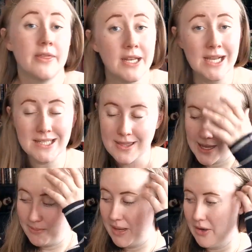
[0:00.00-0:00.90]
The next
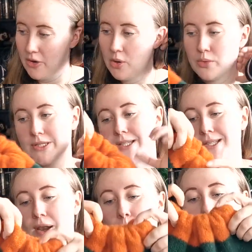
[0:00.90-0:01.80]
thing I made her was
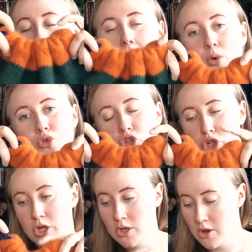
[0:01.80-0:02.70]
this little
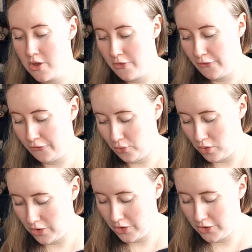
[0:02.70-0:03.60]
pouch
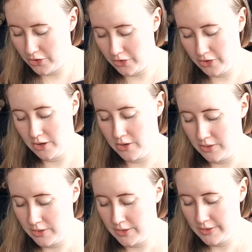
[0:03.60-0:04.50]
for her
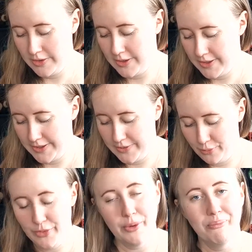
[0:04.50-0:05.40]

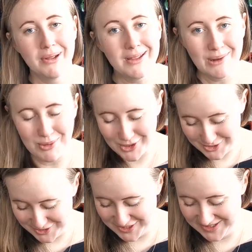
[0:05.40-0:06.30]
wooden building
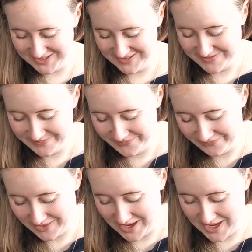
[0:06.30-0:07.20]
blocks.
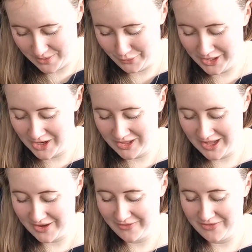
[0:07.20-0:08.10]
We got a
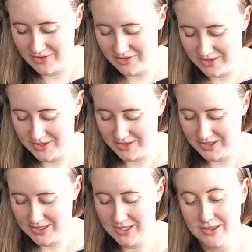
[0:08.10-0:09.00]
lot of
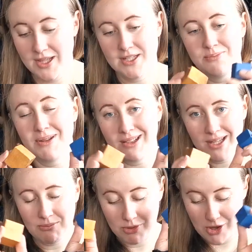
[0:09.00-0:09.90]
these
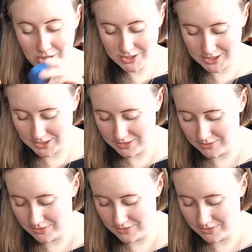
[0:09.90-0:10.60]
building blocks